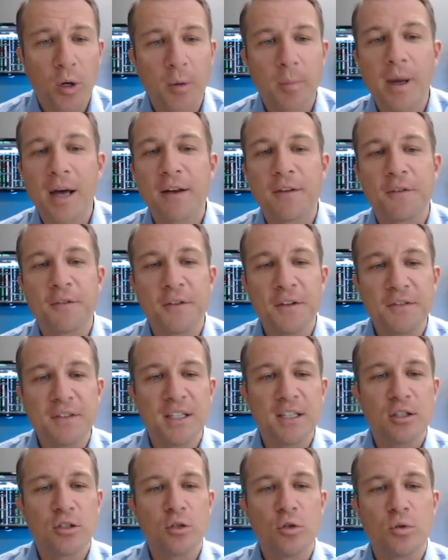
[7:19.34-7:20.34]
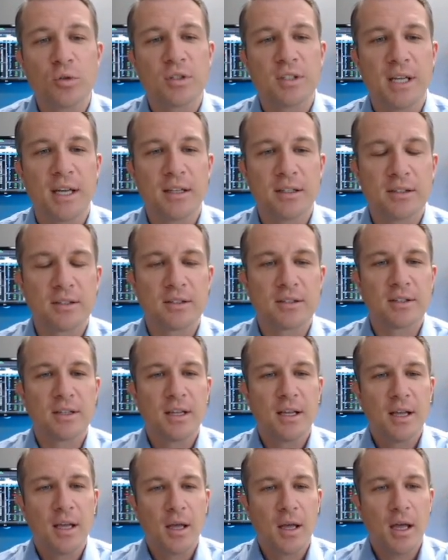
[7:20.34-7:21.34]
about a 52 cents
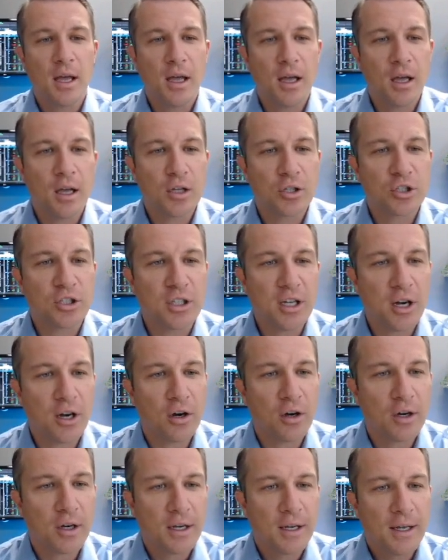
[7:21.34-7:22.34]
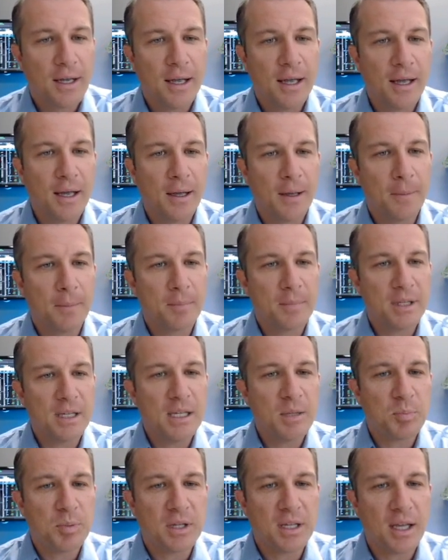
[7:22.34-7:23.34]
a share
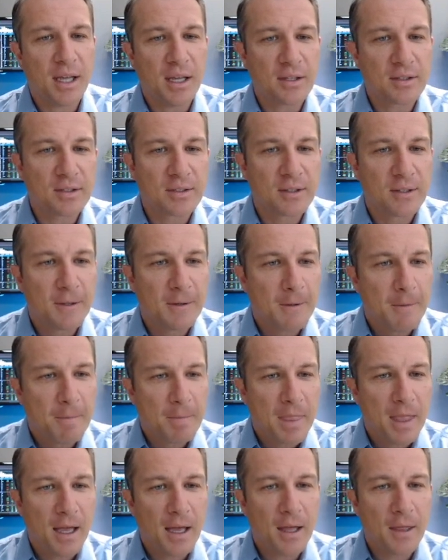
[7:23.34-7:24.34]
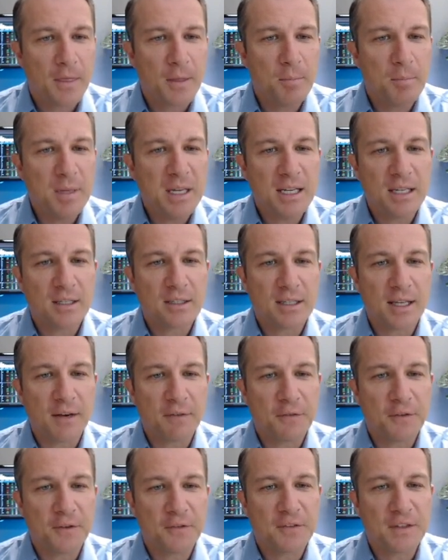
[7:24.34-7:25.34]
EPS. The mean is at
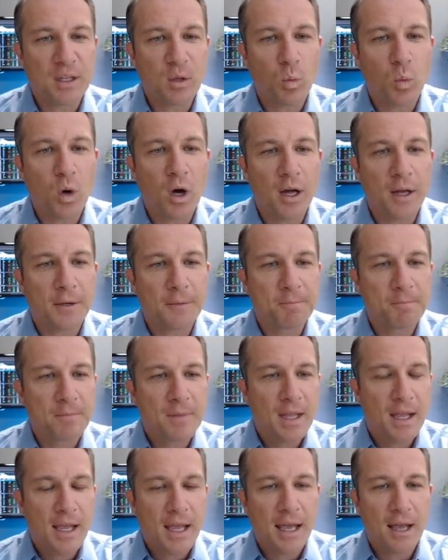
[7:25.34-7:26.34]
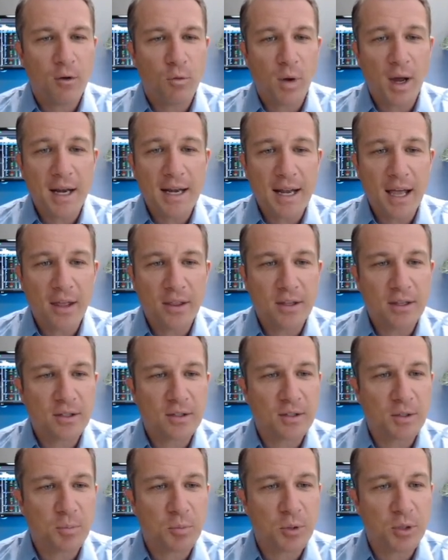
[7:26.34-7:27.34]
51. And right now there's
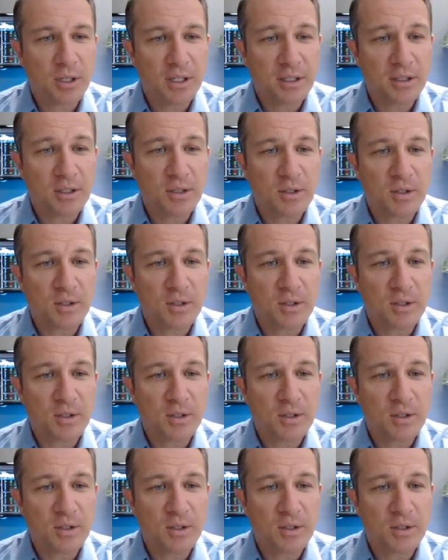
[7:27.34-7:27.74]
a predicted